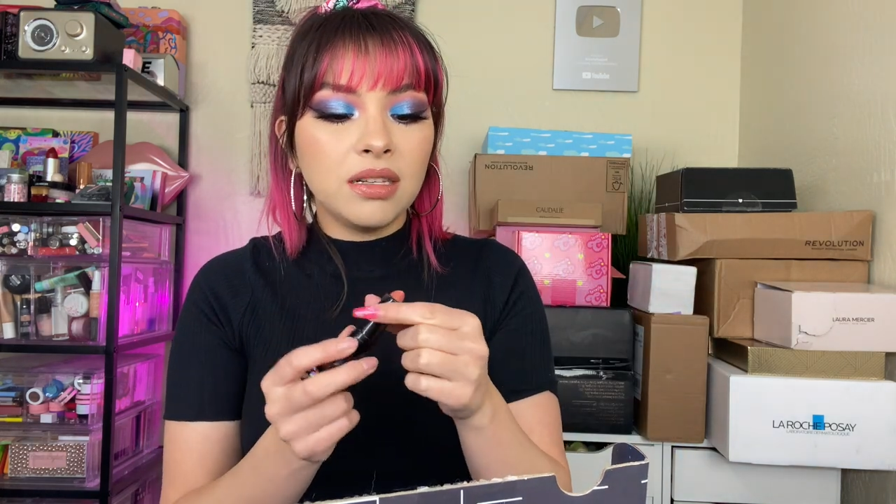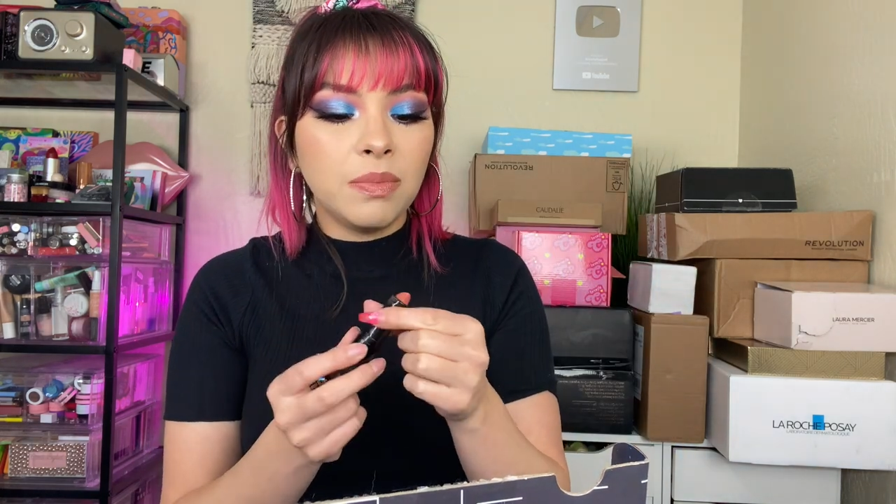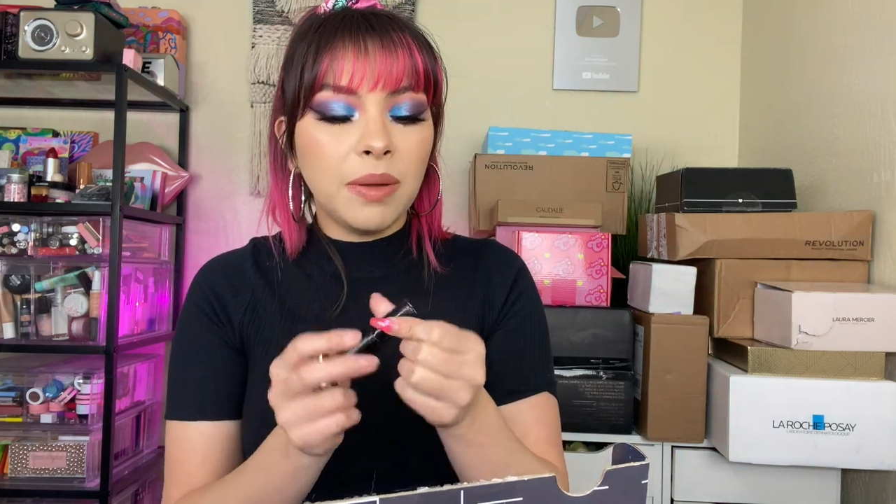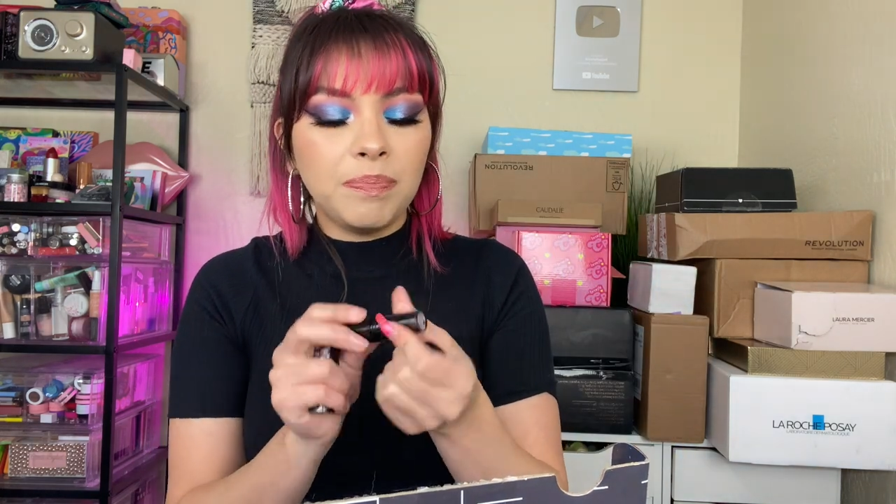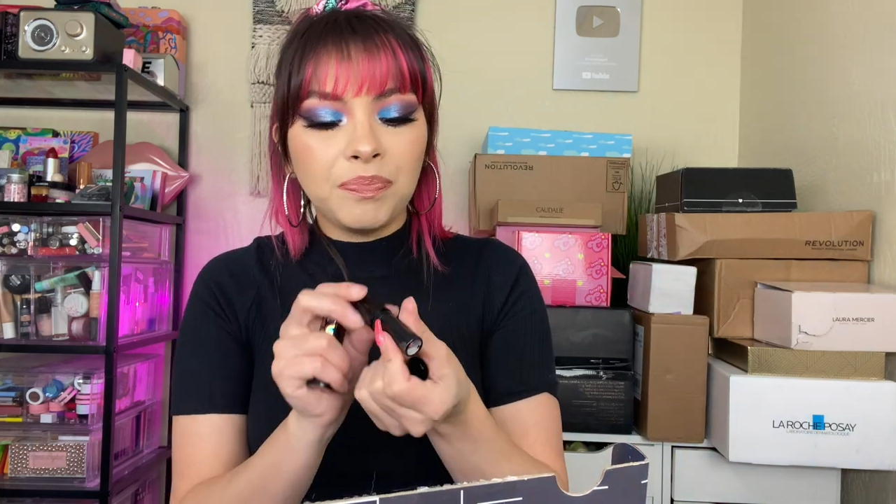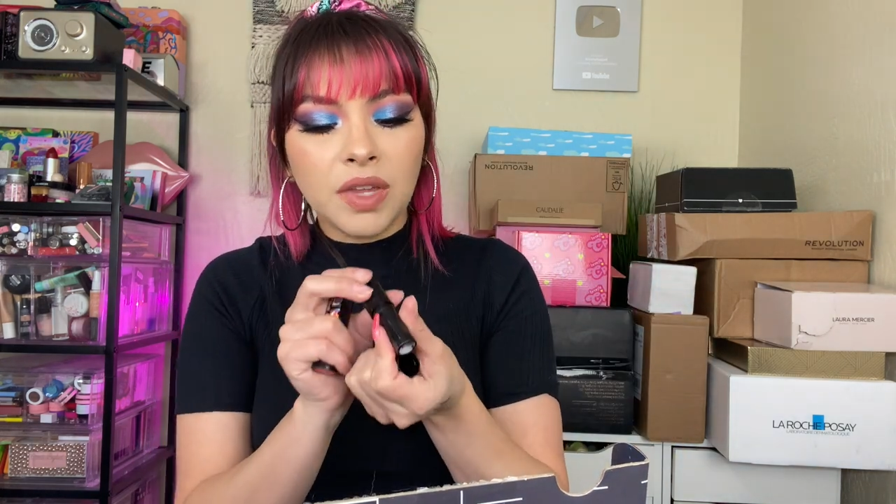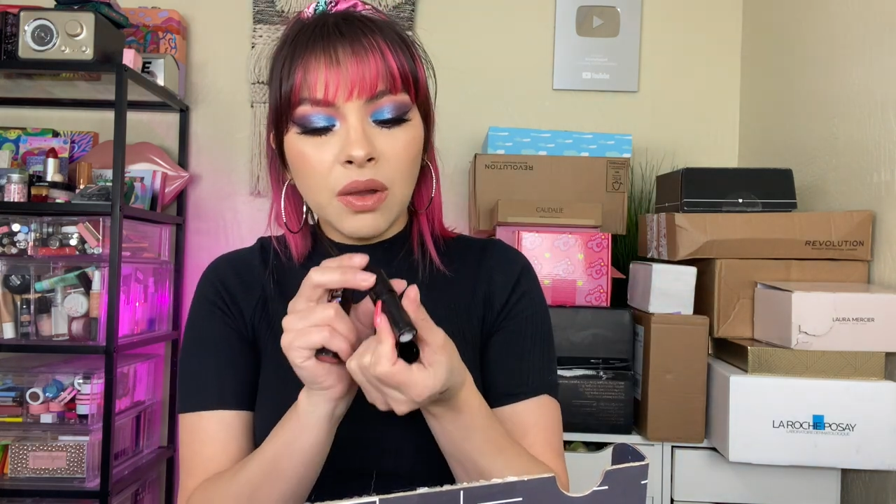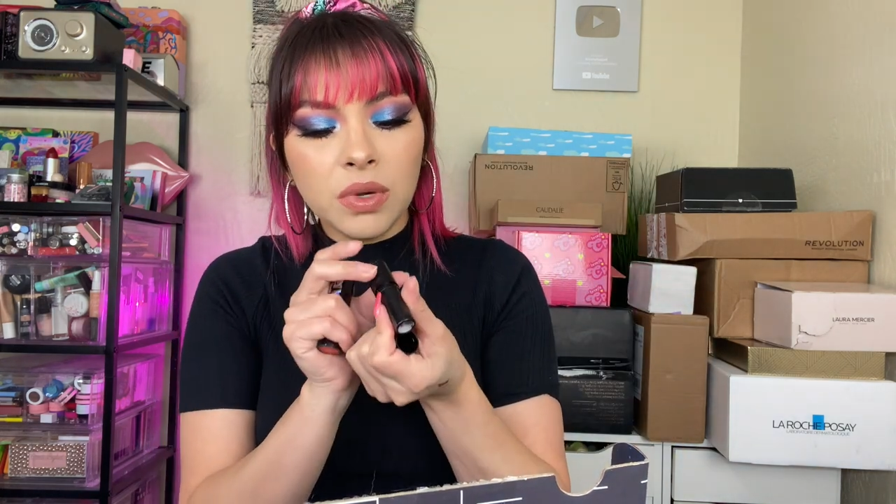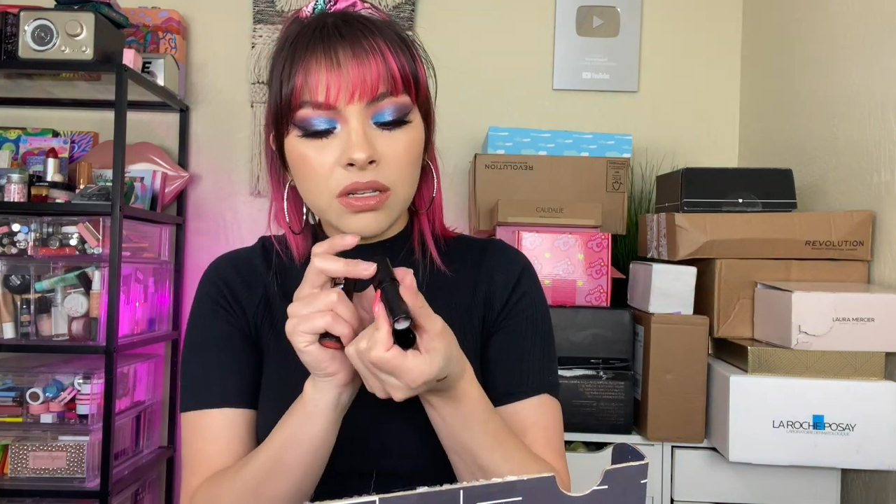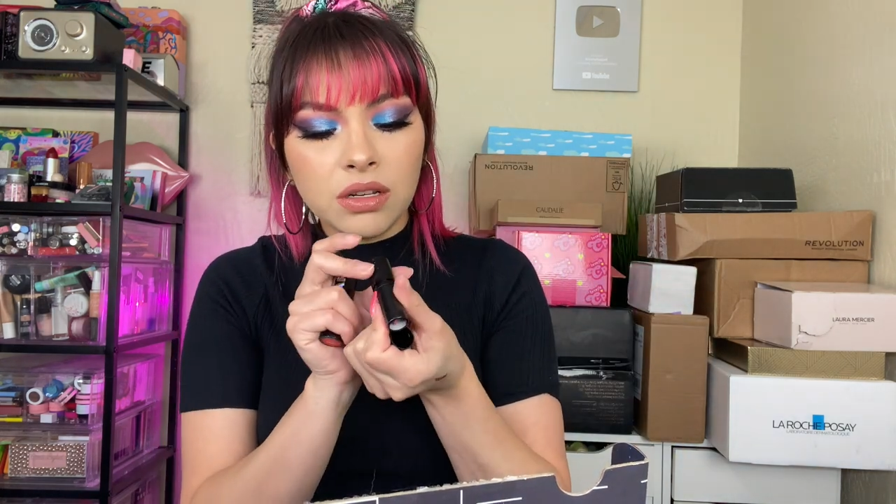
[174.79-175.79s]
but it
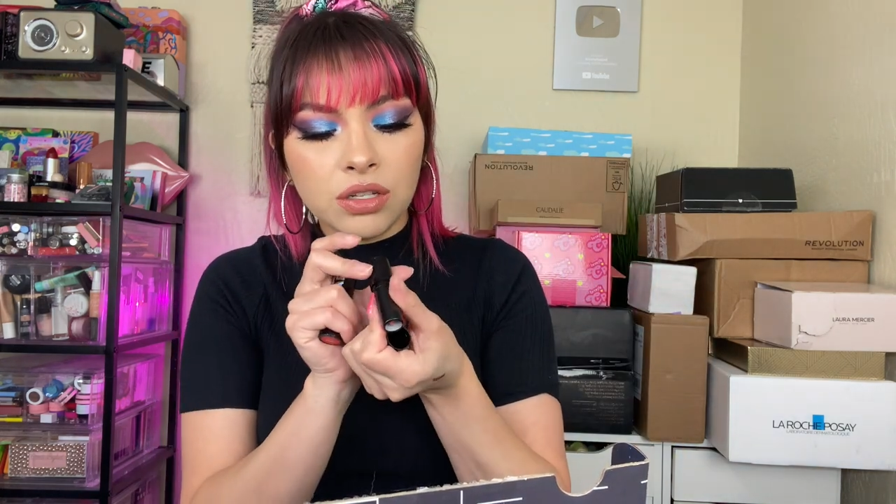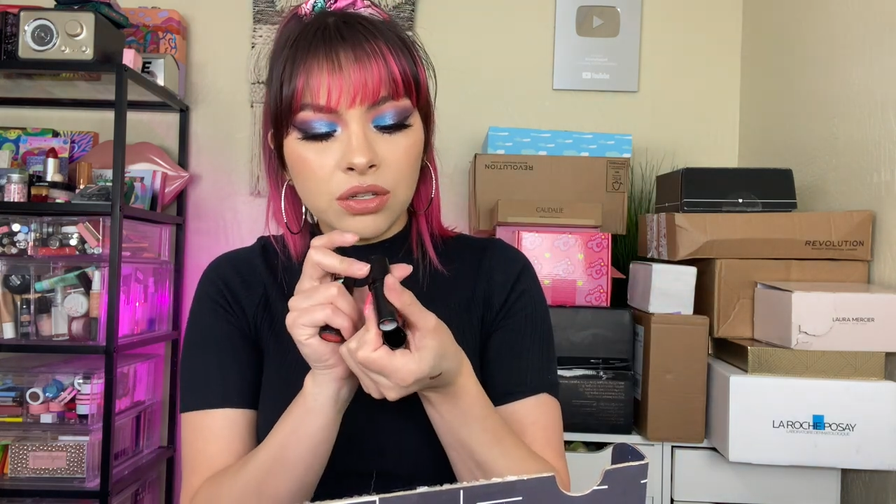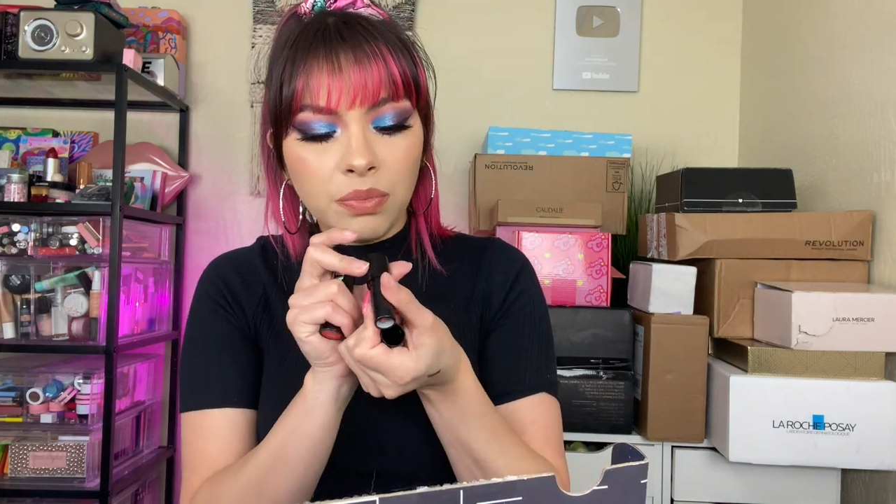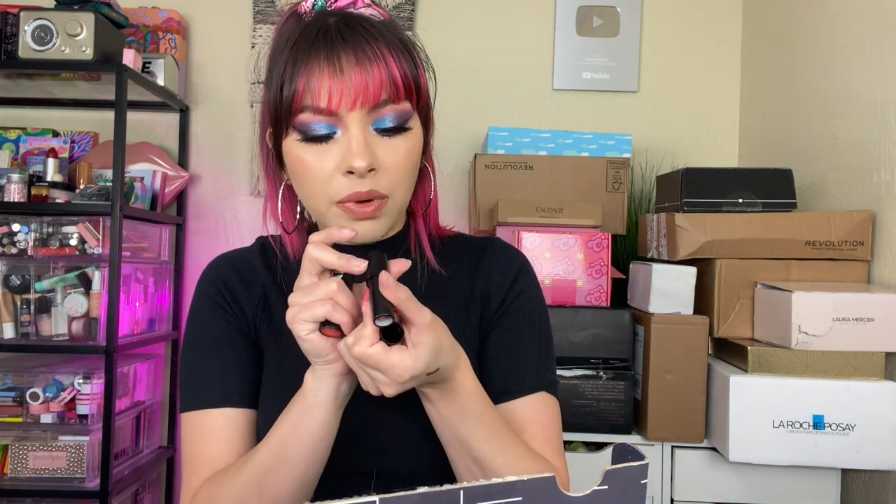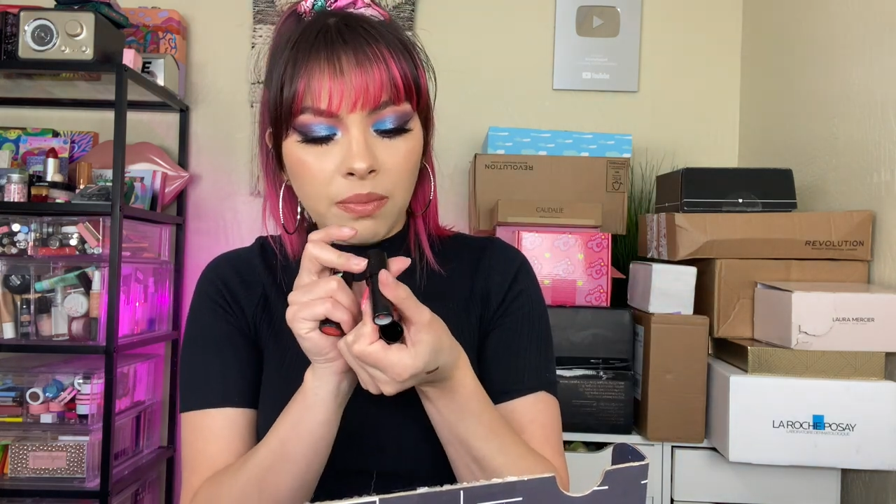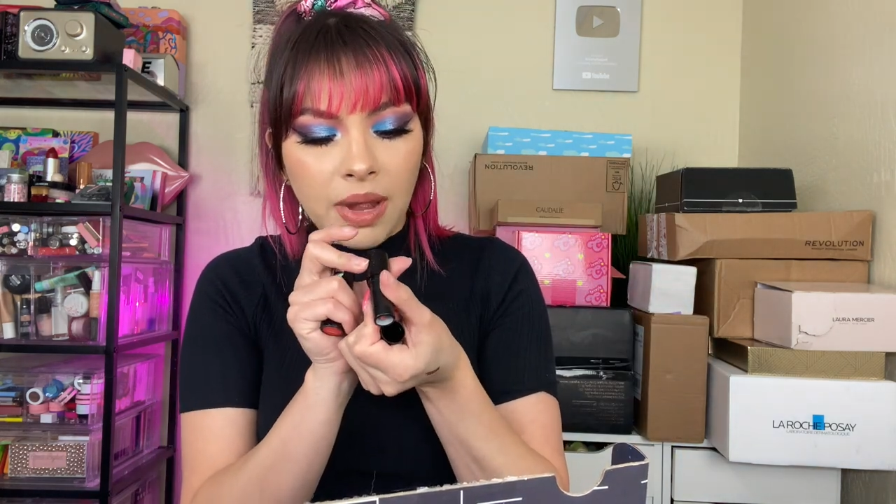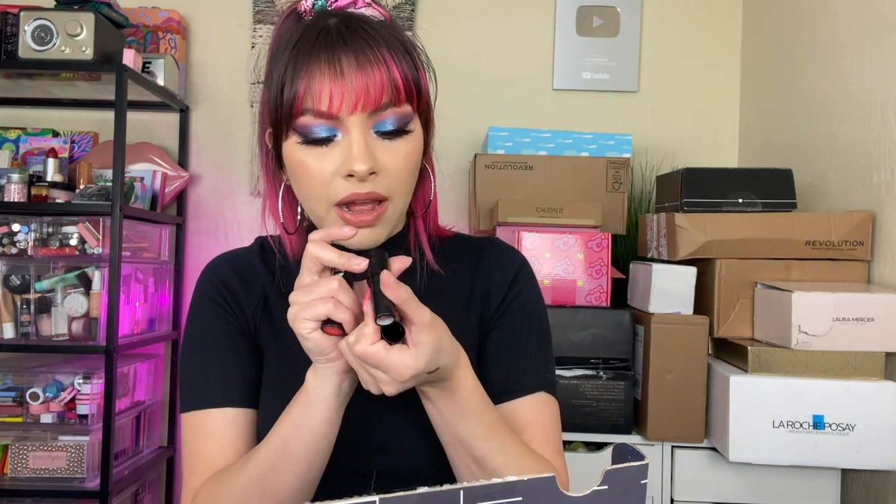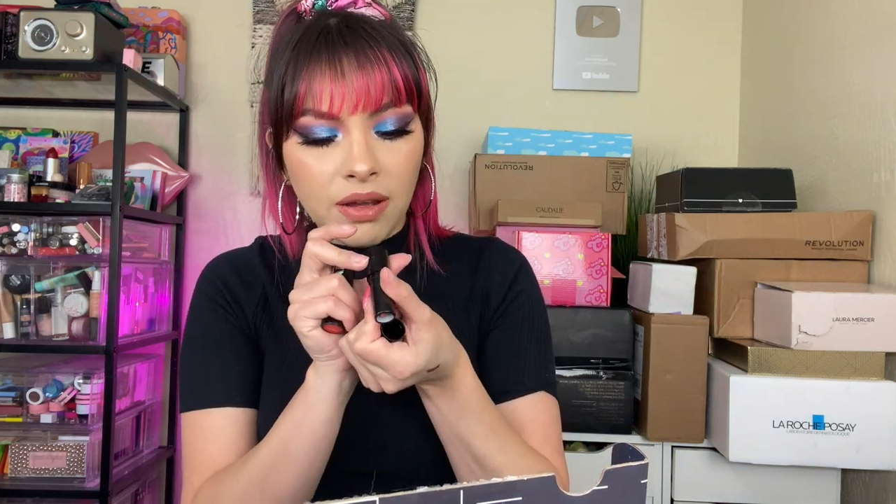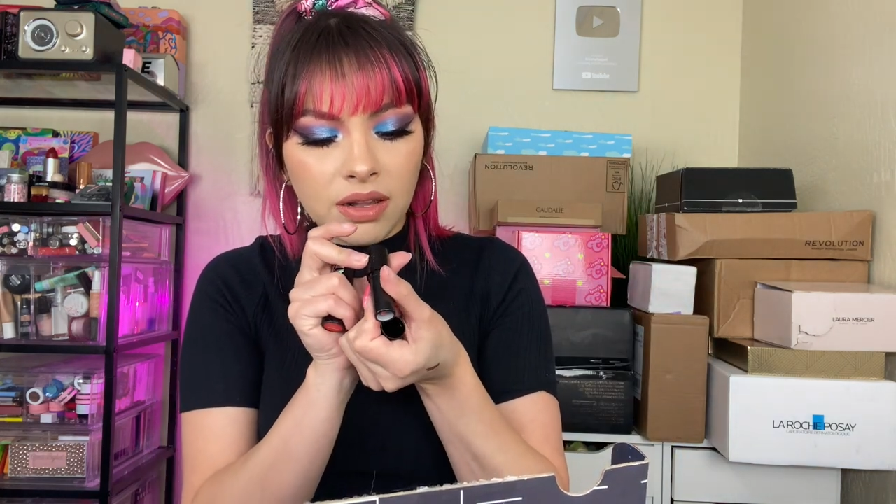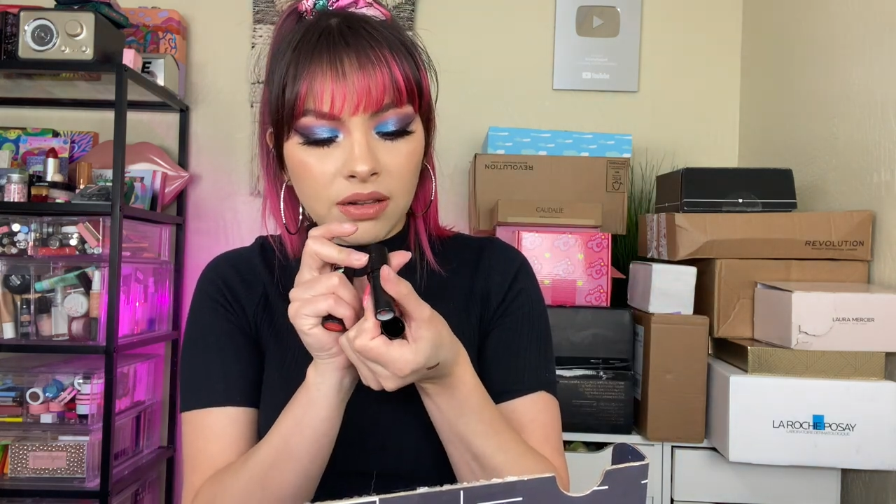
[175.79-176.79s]
wasn't super matte.